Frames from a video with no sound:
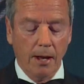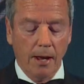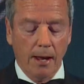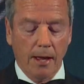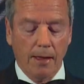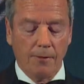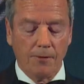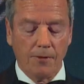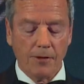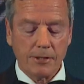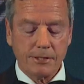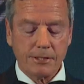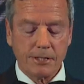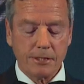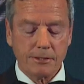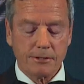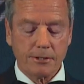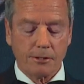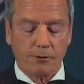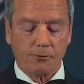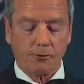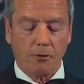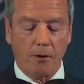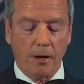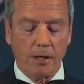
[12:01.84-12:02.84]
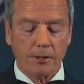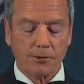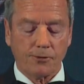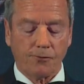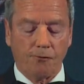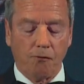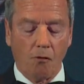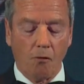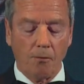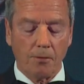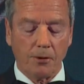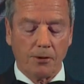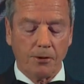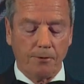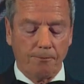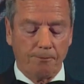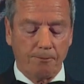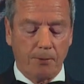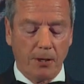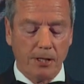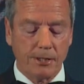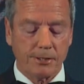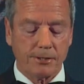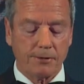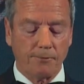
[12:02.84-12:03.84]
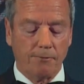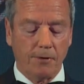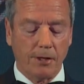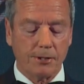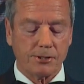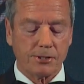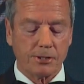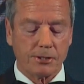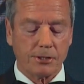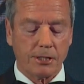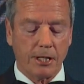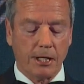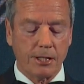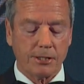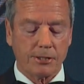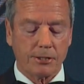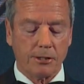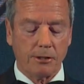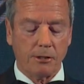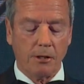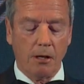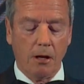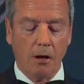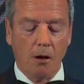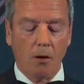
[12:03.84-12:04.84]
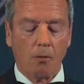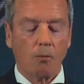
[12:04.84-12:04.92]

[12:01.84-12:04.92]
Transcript: and this is a transformative piece of legislation